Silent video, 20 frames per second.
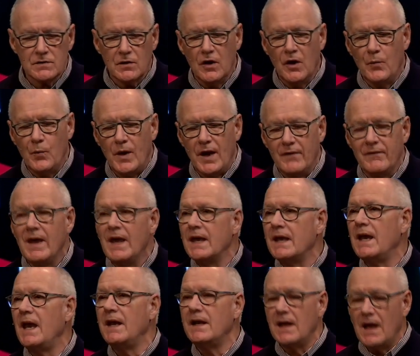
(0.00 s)
through whom we
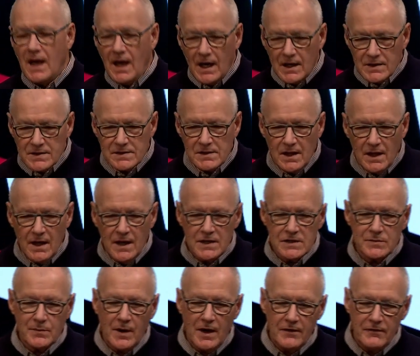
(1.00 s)
have gained
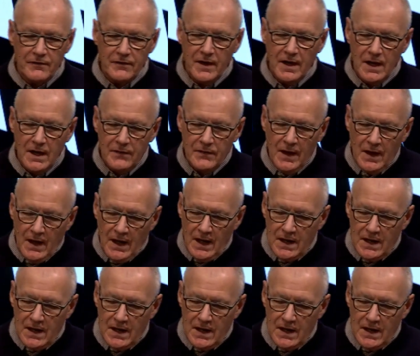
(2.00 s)
access by faith